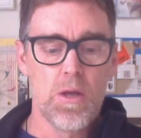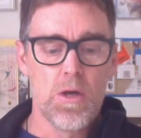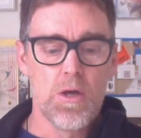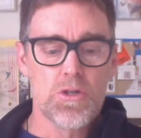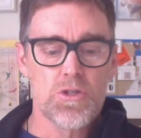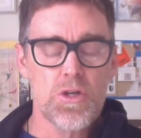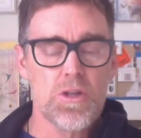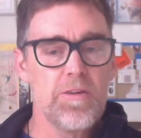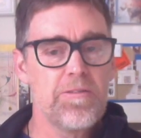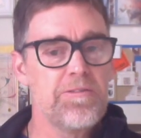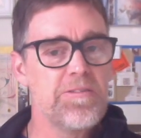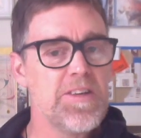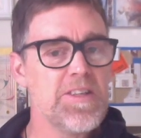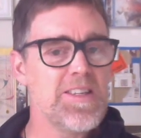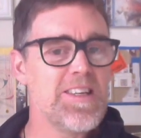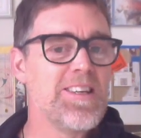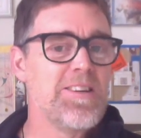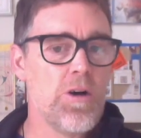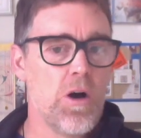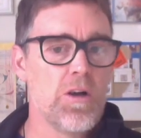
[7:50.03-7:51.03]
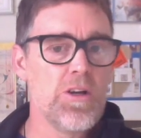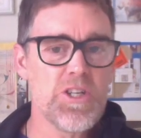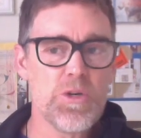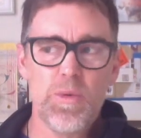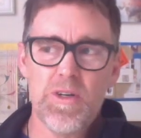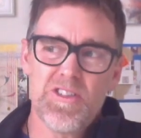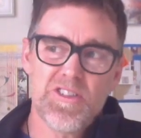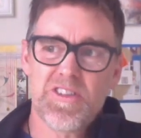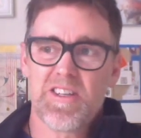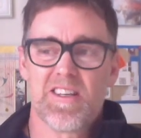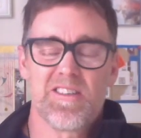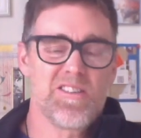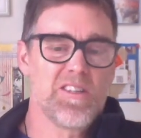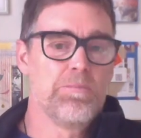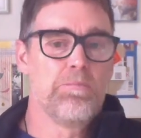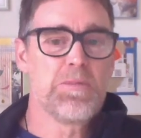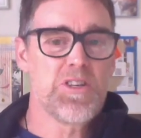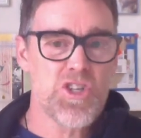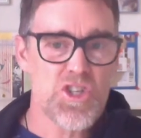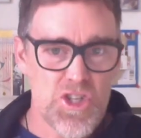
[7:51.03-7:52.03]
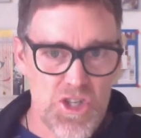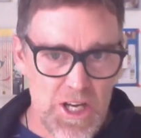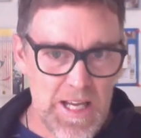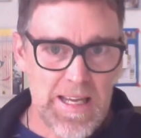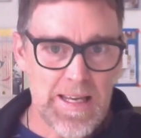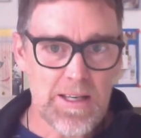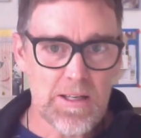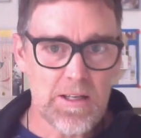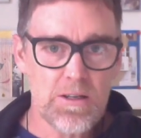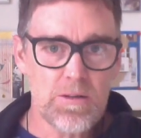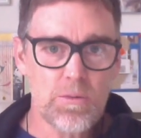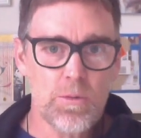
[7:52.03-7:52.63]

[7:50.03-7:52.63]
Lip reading: So the physiology, we just think it's a machine.